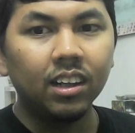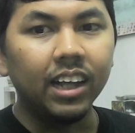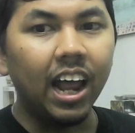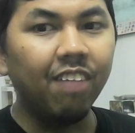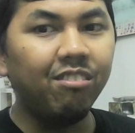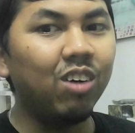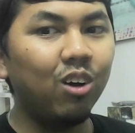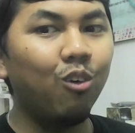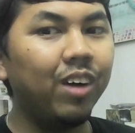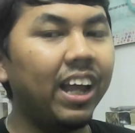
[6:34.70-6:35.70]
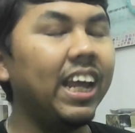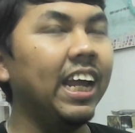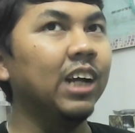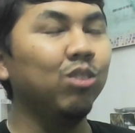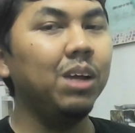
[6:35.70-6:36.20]
everyone over there,
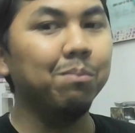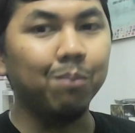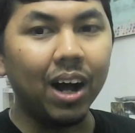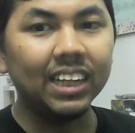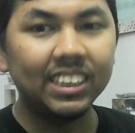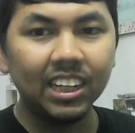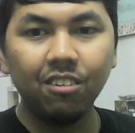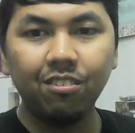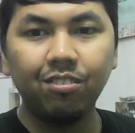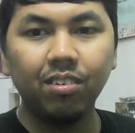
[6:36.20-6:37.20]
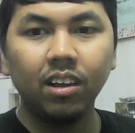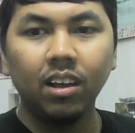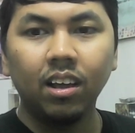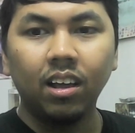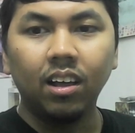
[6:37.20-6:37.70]
including myself,
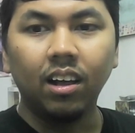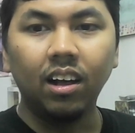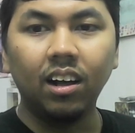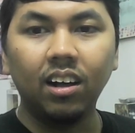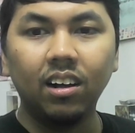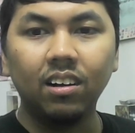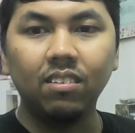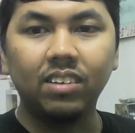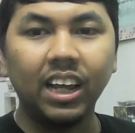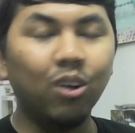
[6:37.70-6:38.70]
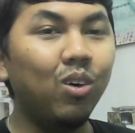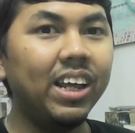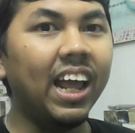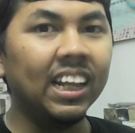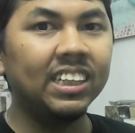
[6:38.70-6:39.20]
Uh, can
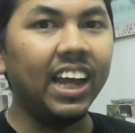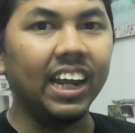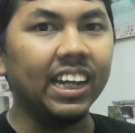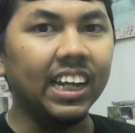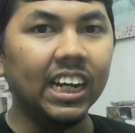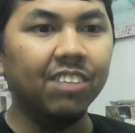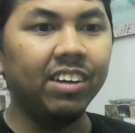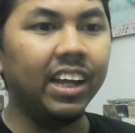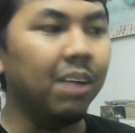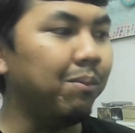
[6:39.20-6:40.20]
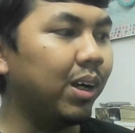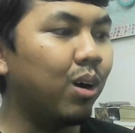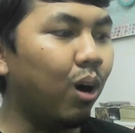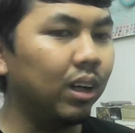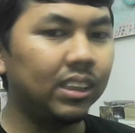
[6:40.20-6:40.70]
only enter at eleven A M
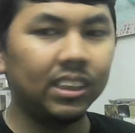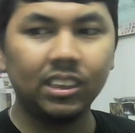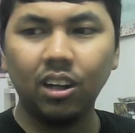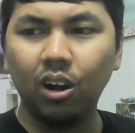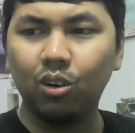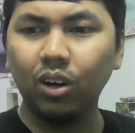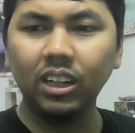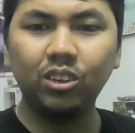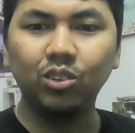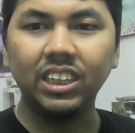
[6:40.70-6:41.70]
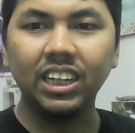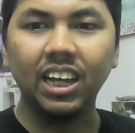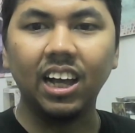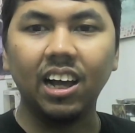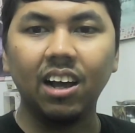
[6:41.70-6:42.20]
because according to
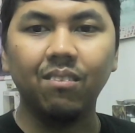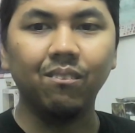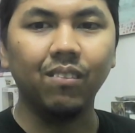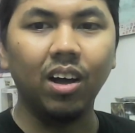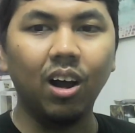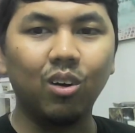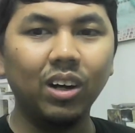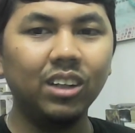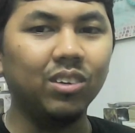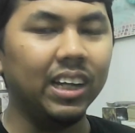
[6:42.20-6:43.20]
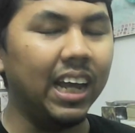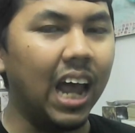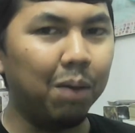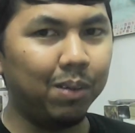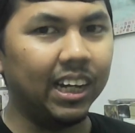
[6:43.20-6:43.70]
the um, according to the
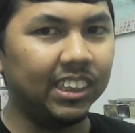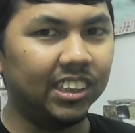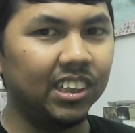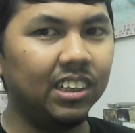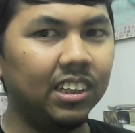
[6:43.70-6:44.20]
application,